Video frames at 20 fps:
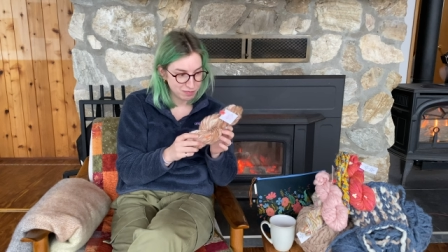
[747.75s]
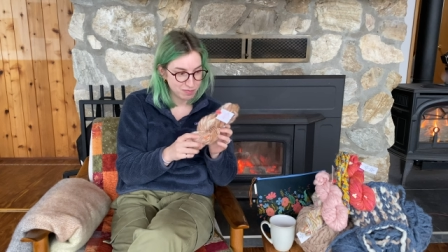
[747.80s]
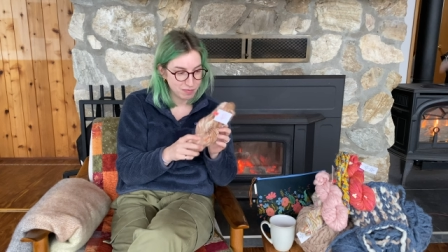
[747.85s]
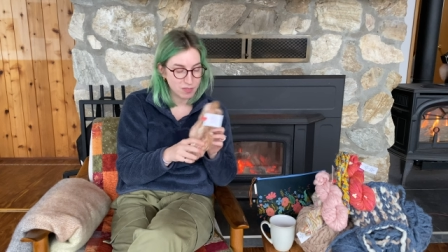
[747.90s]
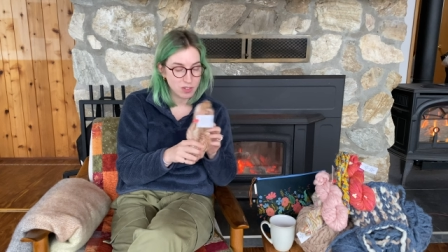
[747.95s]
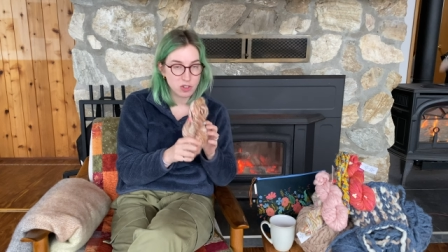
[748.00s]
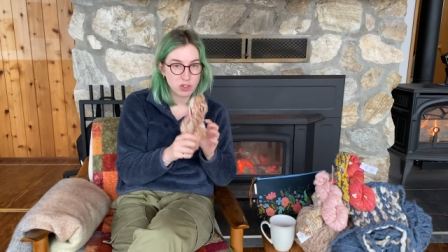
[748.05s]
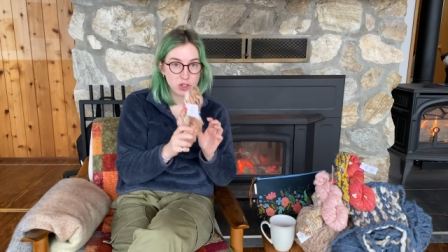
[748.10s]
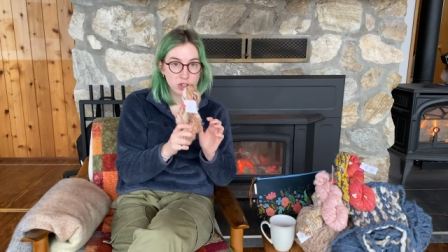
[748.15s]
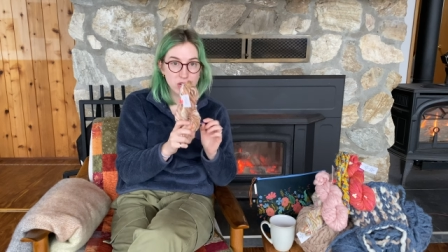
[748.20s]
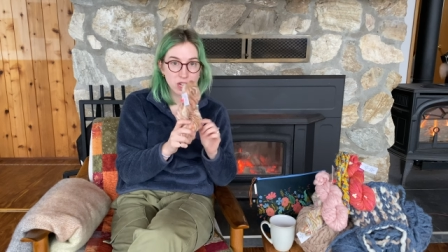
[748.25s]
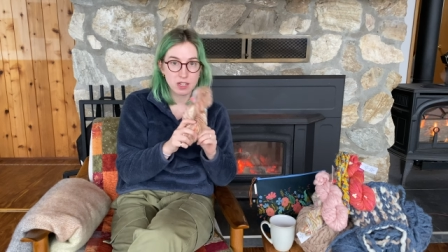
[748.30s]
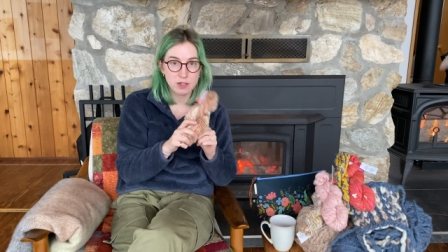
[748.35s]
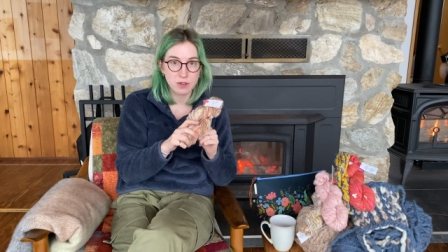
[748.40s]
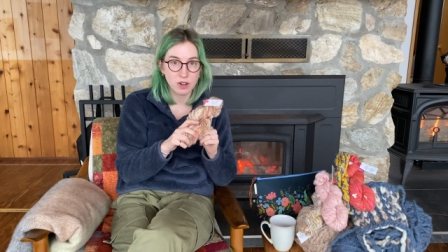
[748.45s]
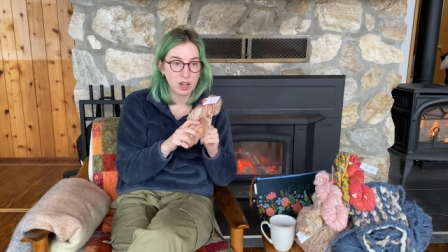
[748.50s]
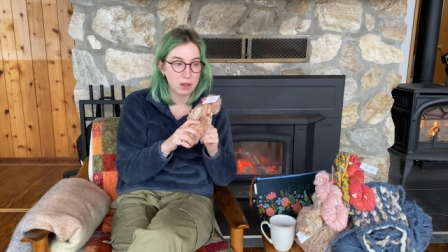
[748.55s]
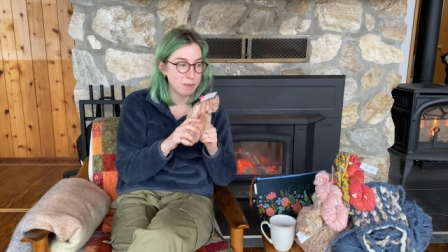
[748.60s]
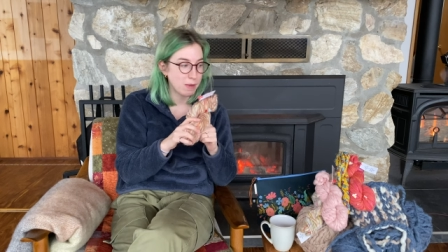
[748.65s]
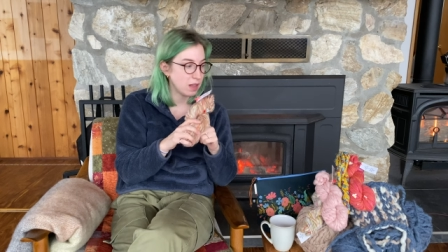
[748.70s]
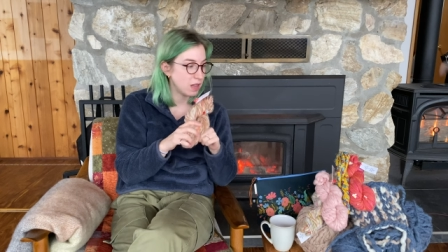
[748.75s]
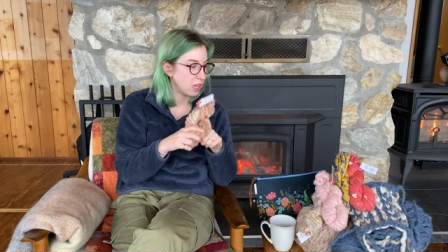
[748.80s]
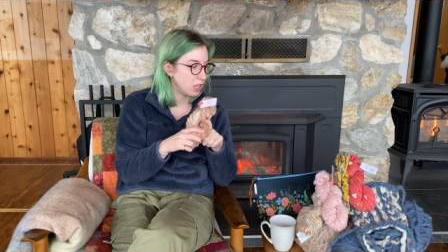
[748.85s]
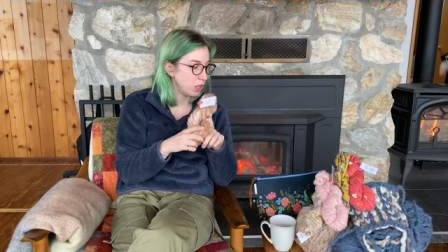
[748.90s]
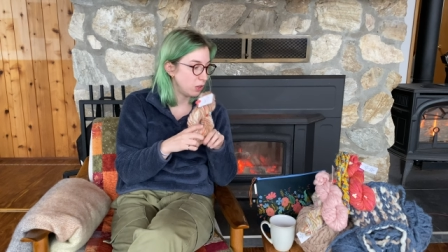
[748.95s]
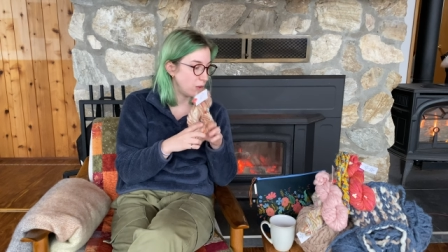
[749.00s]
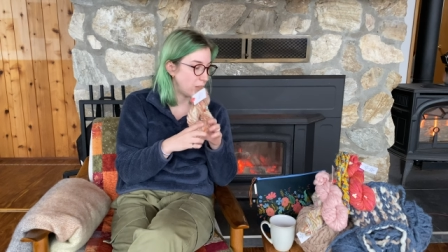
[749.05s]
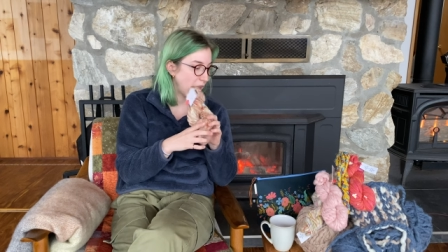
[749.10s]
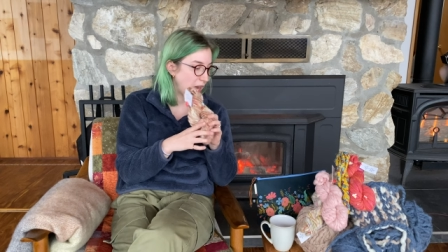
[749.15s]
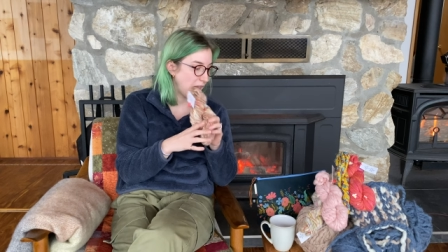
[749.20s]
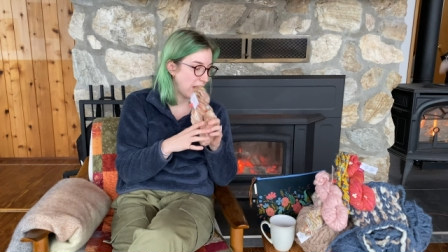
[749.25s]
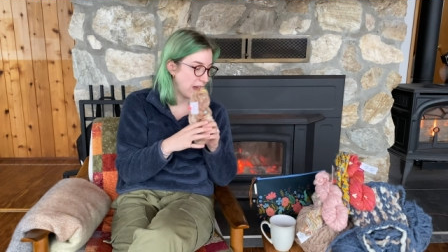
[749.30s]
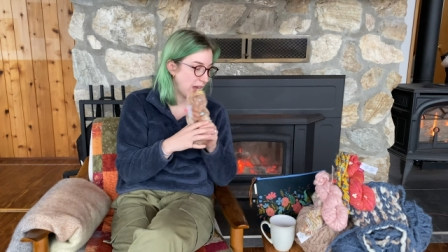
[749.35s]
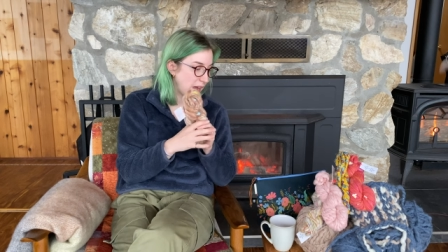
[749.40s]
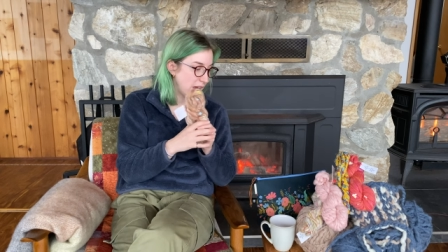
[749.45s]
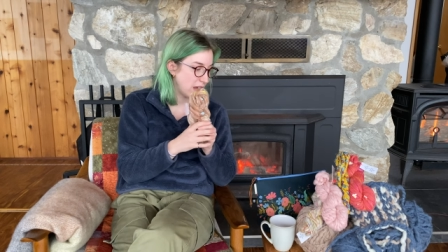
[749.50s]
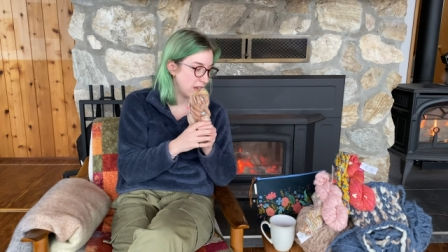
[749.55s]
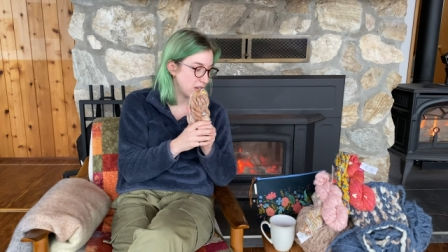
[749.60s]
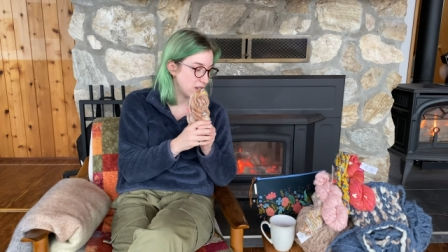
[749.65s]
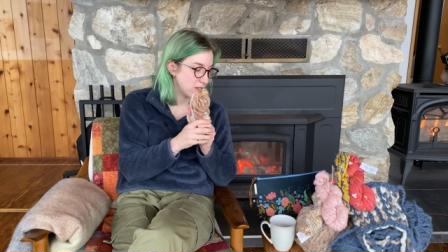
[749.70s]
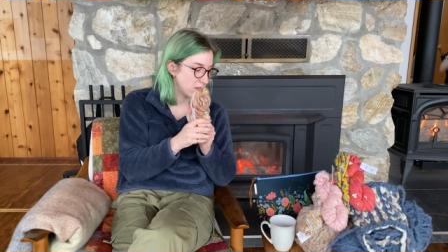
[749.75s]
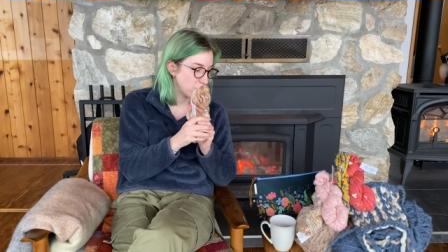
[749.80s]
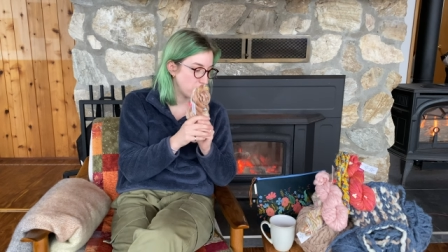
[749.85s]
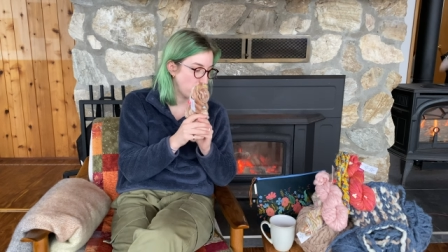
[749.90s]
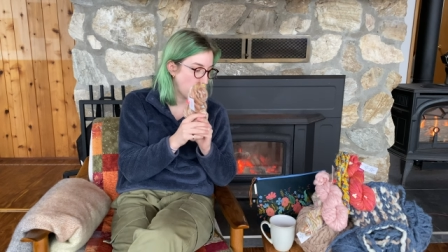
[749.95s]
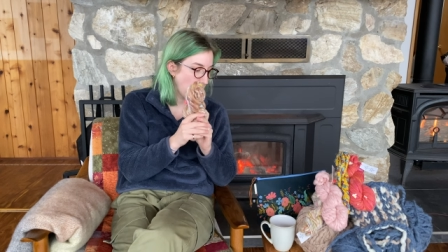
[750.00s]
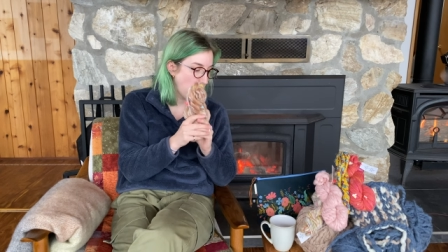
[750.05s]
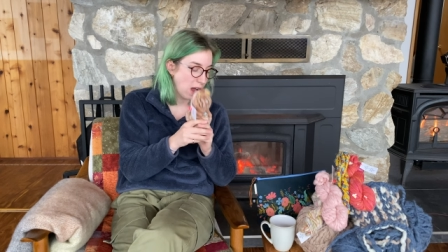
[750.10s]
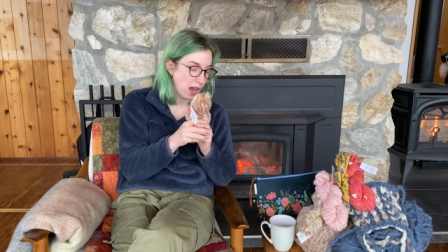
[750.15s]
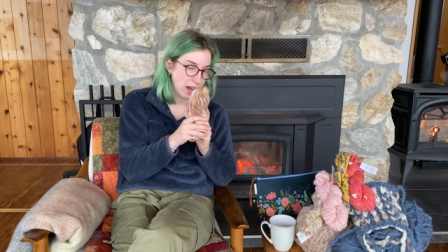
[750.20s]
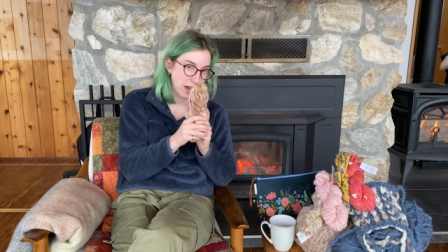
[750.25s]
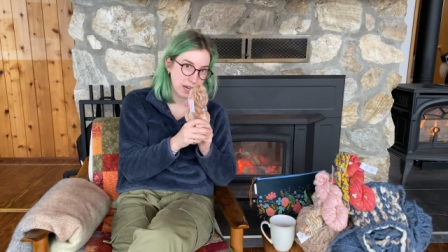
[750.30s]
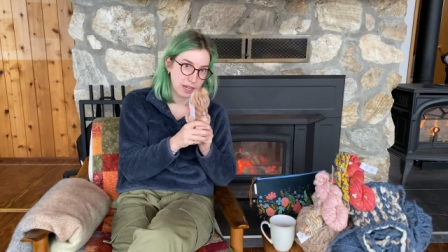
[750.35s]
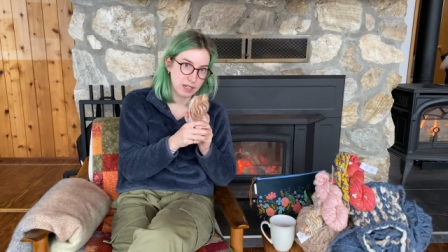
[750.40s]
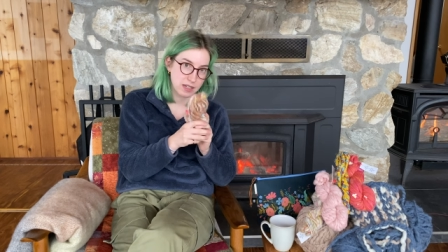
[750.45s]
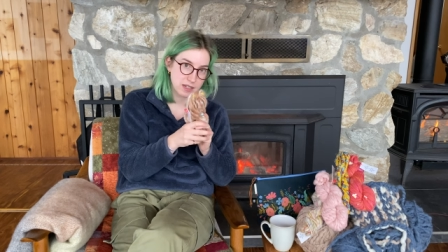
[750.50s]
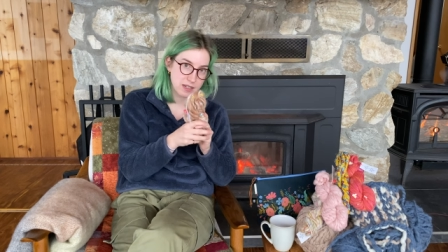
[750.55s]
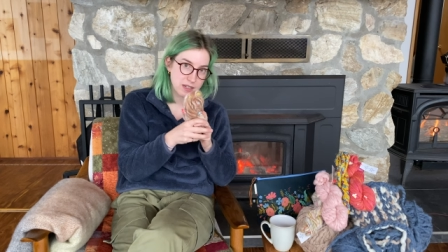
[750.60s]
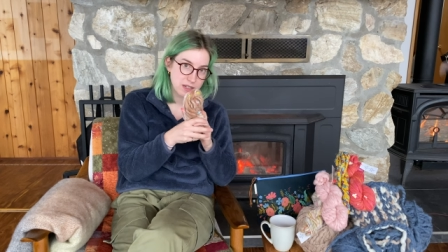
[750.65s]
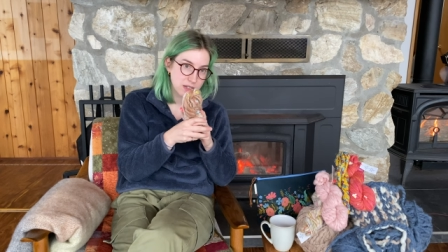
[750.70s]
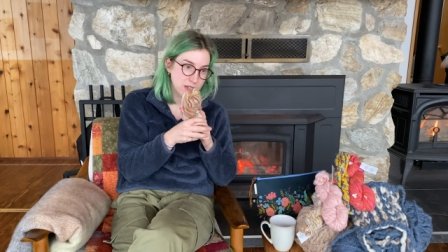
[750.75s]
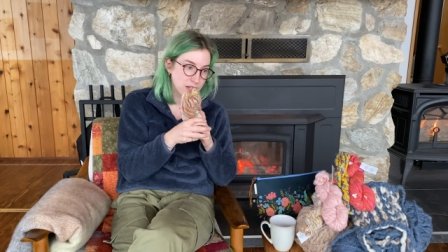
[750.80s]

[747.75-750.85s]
She does recommend that you hand wind